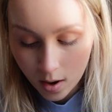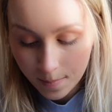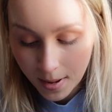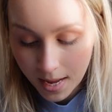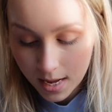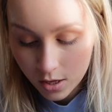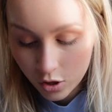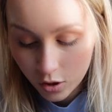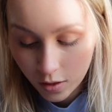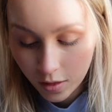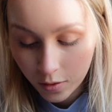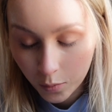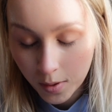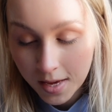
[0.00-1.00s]
on page
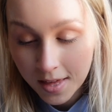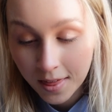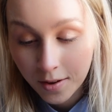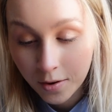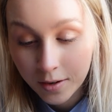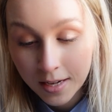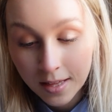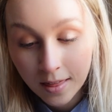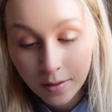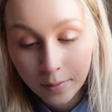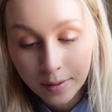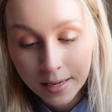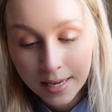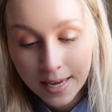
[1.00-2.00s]

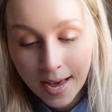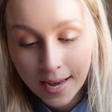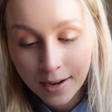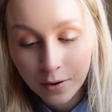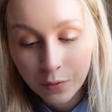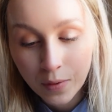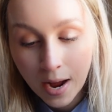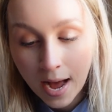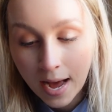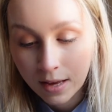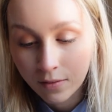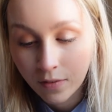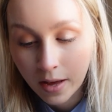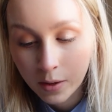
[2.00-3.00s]
333, I
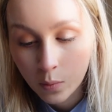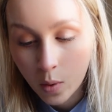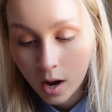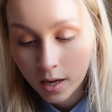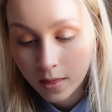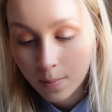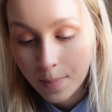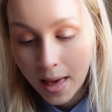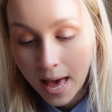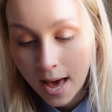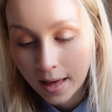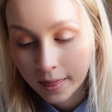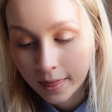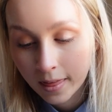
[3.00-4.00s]
arrive. I walk the
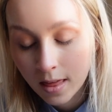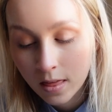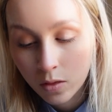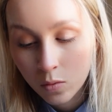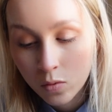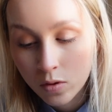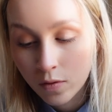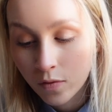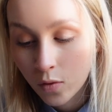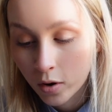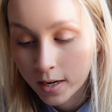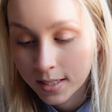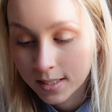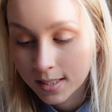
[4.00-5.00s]
path through the
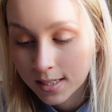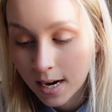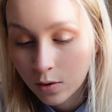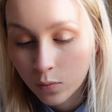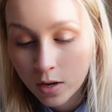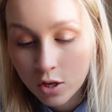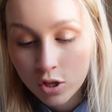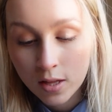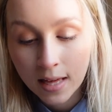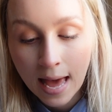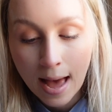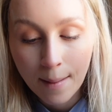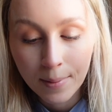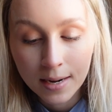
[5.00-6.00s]
forest. I reach the
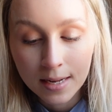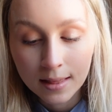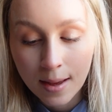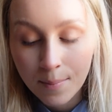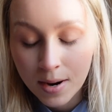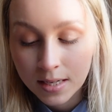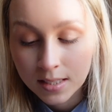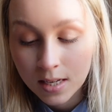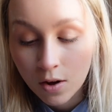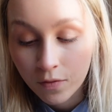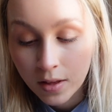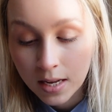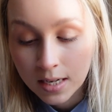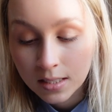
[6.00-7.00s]
cabin and let
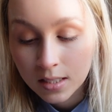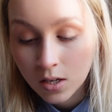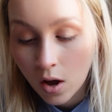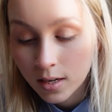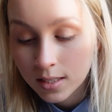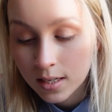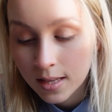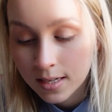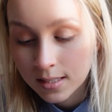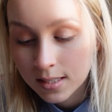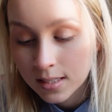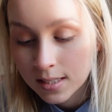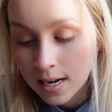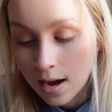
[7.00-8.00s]
myself in. It's not until I
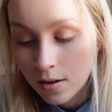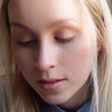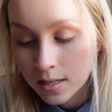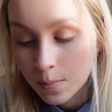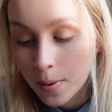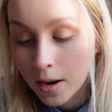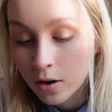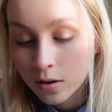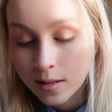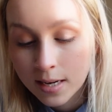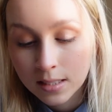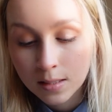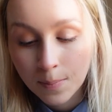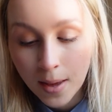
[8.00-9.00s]
sit down that the
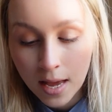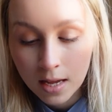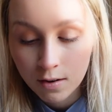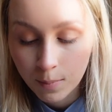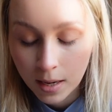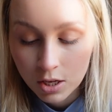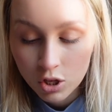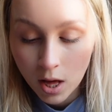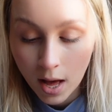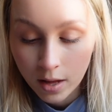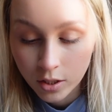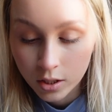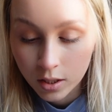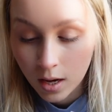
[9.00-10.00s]
paralyzing pain of my
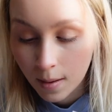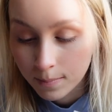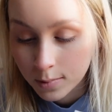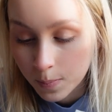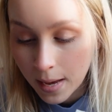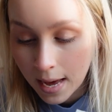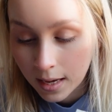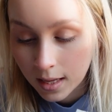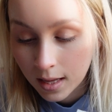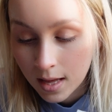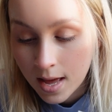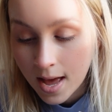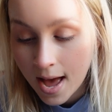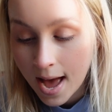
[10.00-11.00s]
childhood comes back.
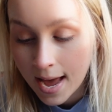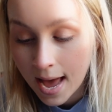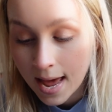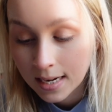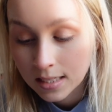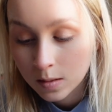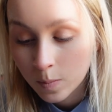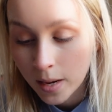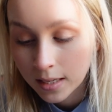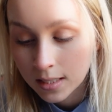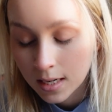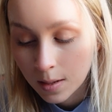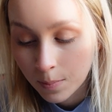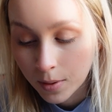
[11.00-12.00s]
I had
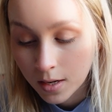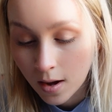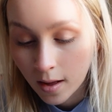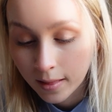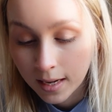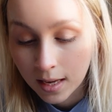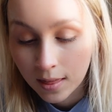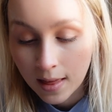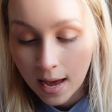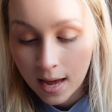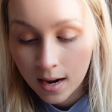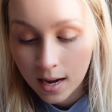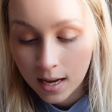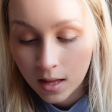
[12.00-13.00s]
expected it, but not like
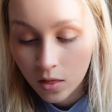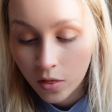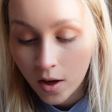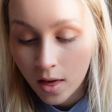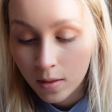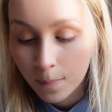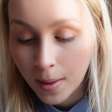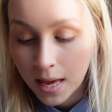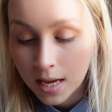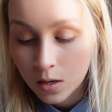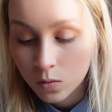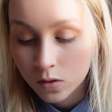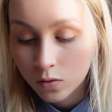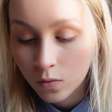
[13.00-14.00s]
that. I had thought the
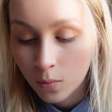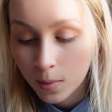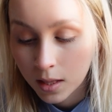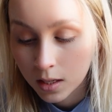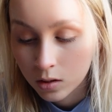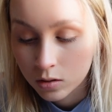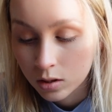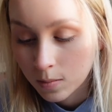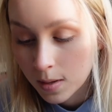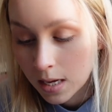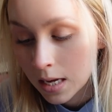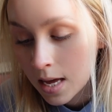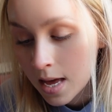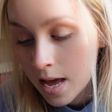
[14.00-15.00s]
pain was familiar to
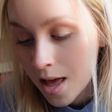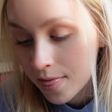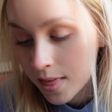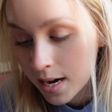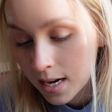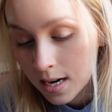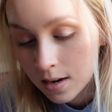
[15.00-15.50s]
me, that it